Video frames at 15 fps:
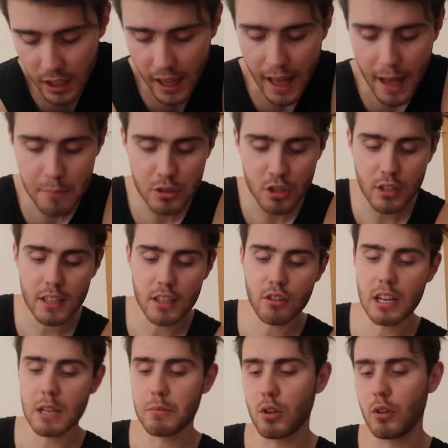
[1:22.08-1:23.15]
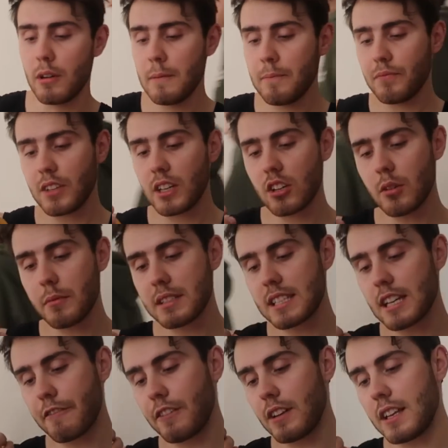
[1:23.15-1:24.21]
Like, absolutely incredible. I got
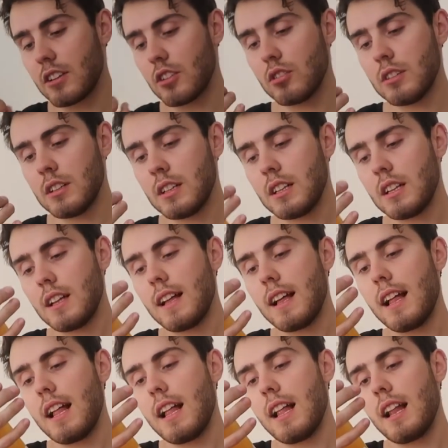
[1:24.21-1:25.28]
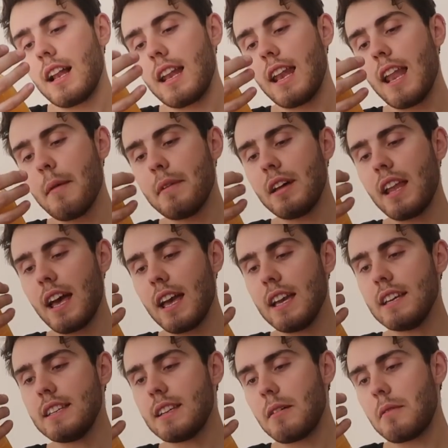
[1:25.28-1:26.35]
myself a little
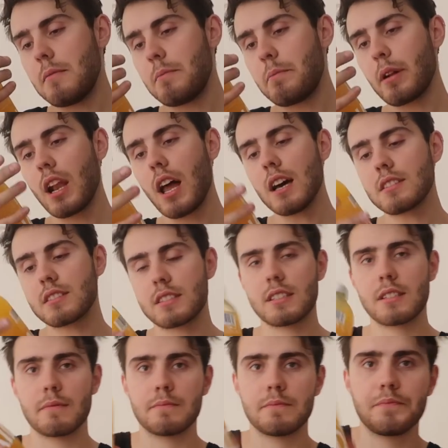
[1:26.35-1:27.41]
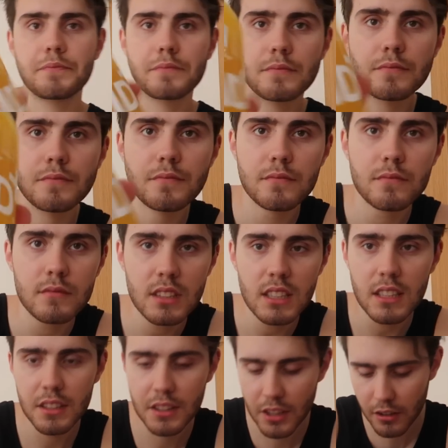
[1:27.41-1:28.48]
lemonade plus.
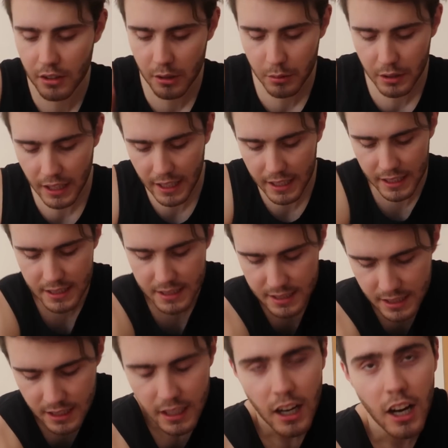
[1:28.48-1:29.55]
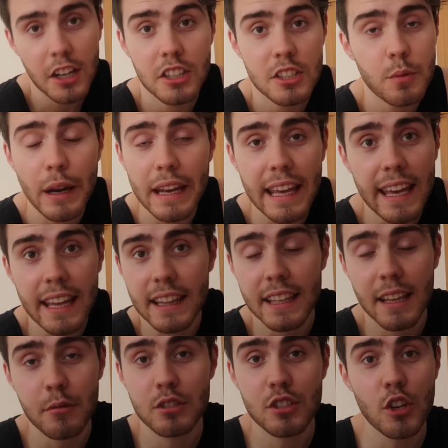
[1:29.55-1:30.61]
Don't know what that is. I just went
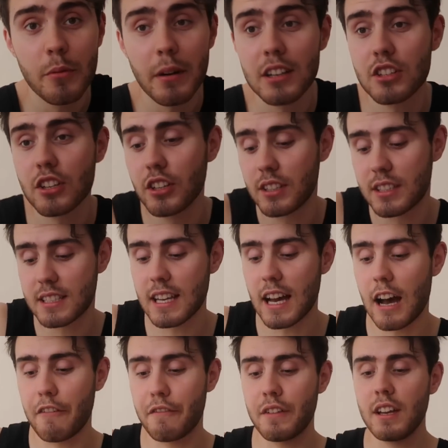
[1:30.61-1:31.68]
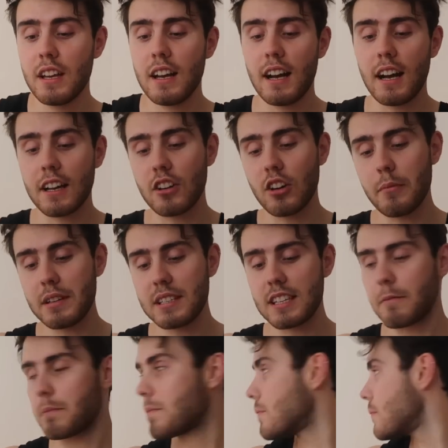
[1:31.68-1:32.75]
in. There was too much good stuff. I got
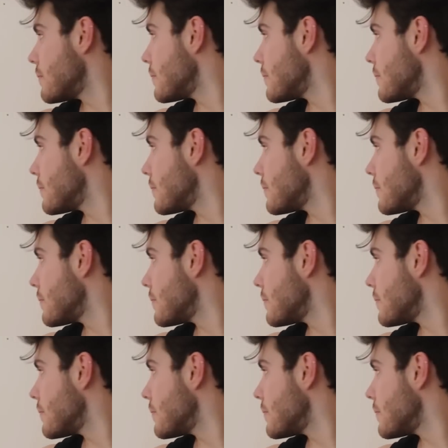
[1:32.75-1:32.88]
myself...